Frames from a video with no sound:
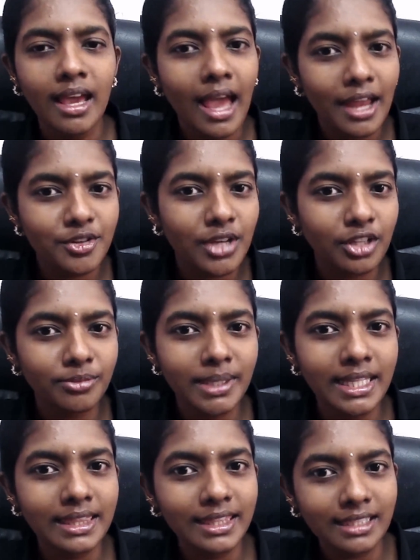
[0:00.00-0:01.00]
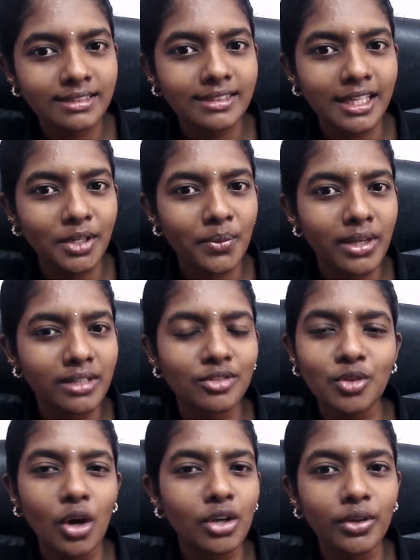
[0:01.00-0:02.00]
and trust me, this sequence is
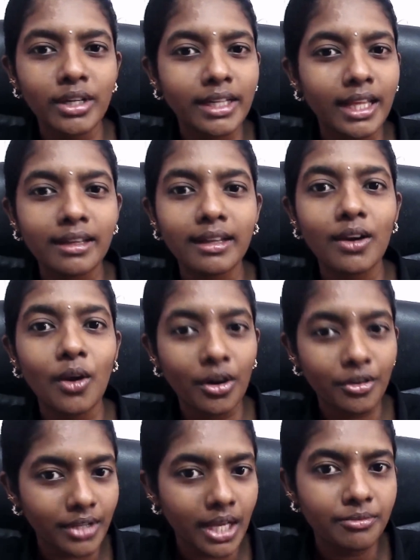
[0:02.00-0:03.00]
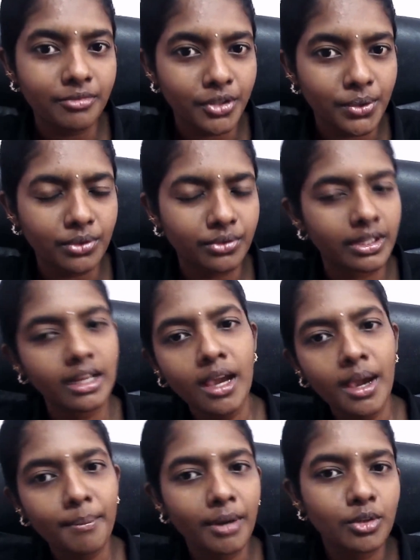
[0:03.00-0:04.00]
not going to take a lot of time for you to set,
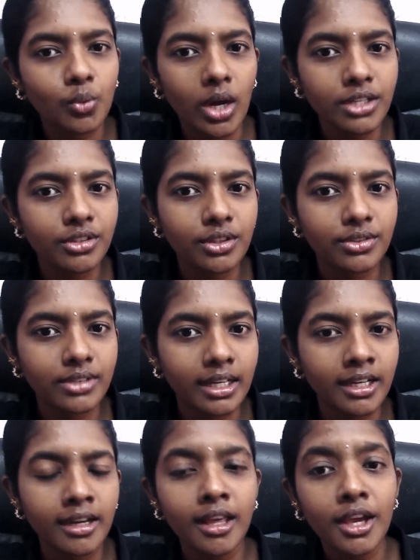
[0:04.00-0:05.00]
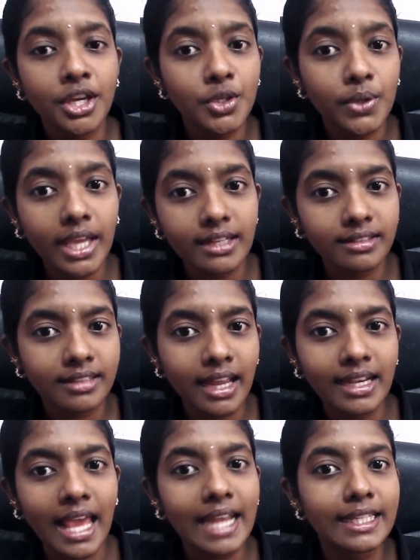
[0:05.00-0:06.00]
but once you set it, you can set
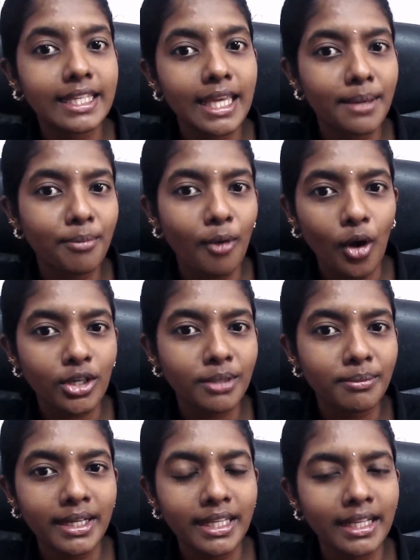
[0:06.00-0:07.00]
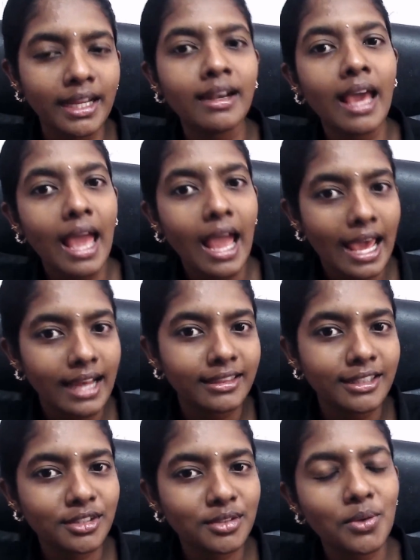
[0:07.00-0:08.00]
and keep automating it, and
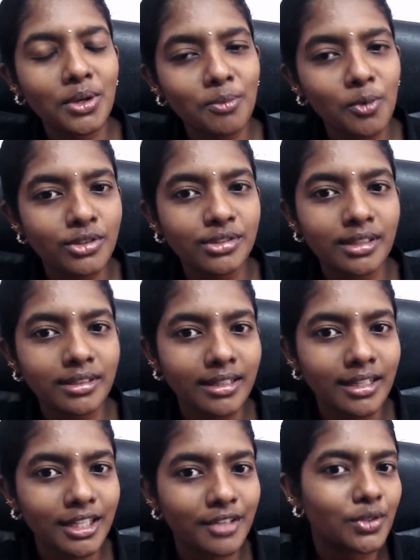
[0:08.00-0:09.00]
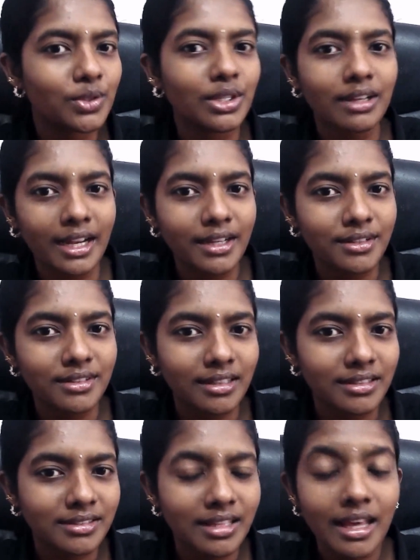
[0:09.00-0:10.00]
this will most certainly give you the right
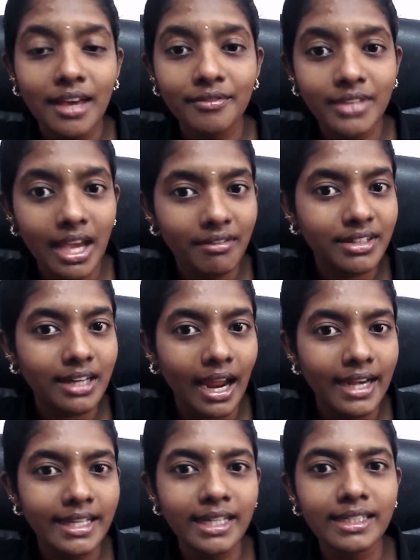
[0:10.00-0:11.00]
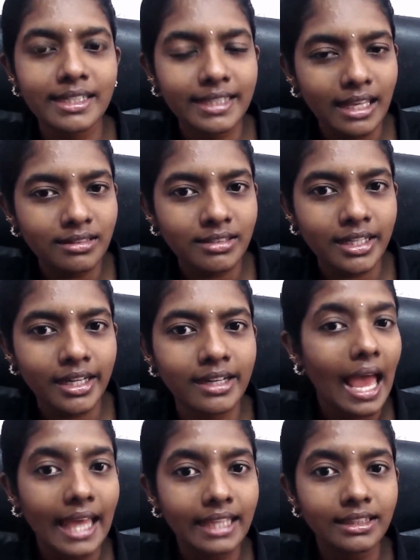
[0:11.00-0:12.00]
results. We have tried it, tested it,
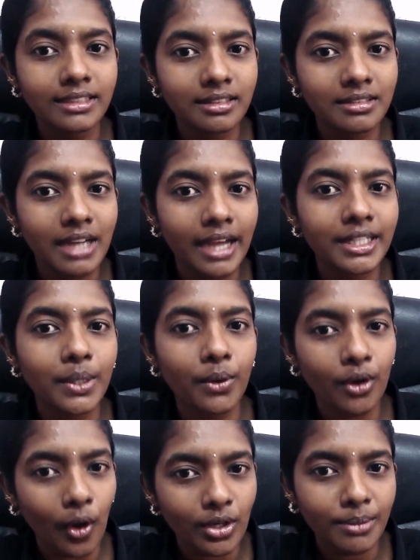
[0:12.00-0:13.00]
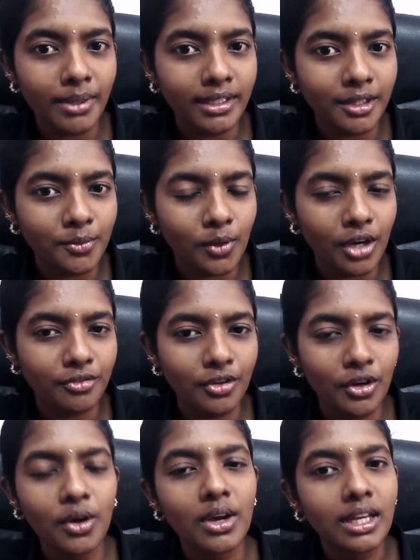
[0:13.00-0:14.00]
and this is right now our automated
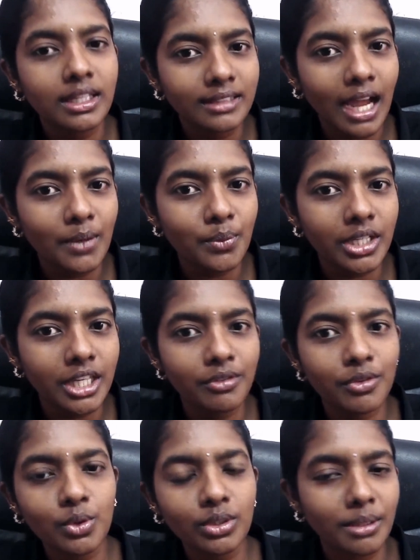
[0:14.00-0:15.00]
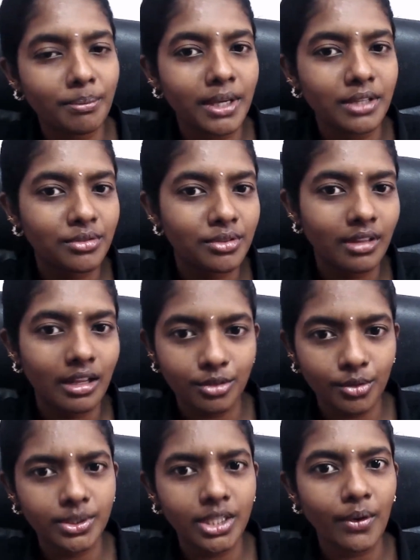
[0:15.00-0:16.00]
workflow that will give you the best results. So
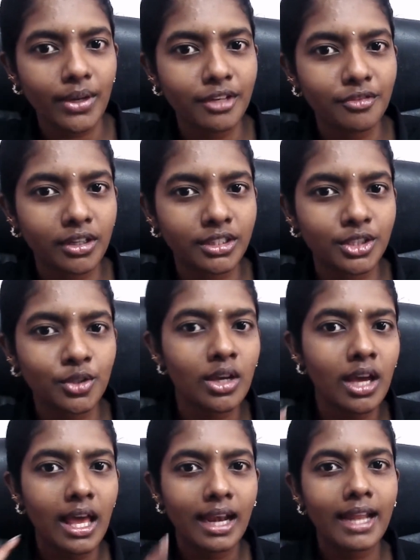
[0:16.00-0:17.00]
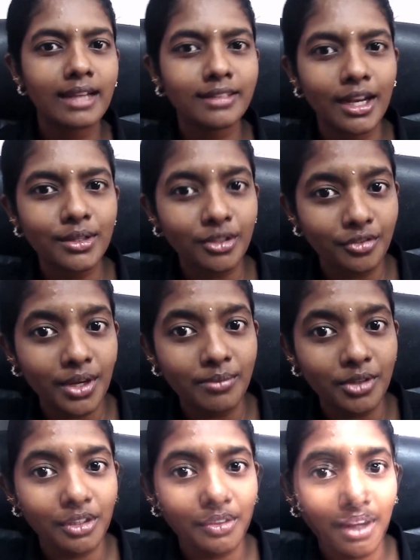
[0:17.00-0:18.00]
without any further ado, let's get to the
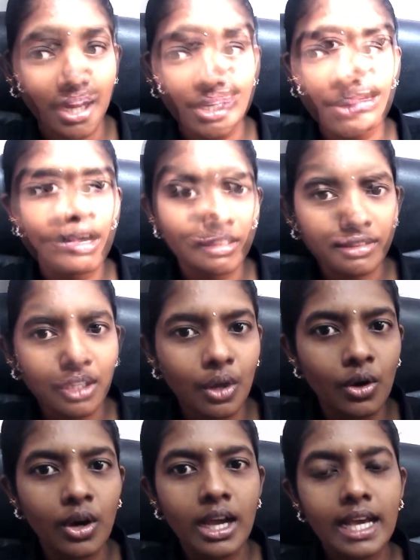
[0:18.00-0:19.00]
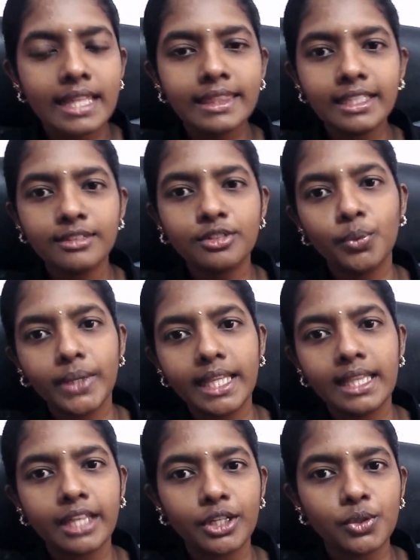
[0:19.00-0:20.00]
framework, right? So this wheel
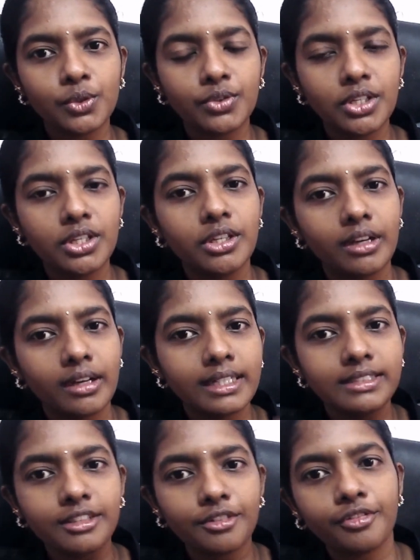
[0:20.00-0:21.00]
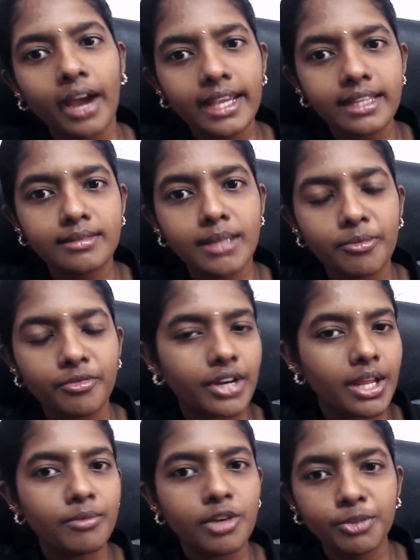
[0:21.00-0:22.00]
that you see here is a 5-step
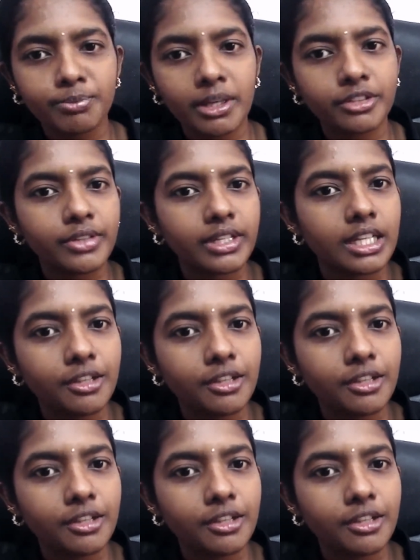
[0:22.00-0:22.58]
framework specifically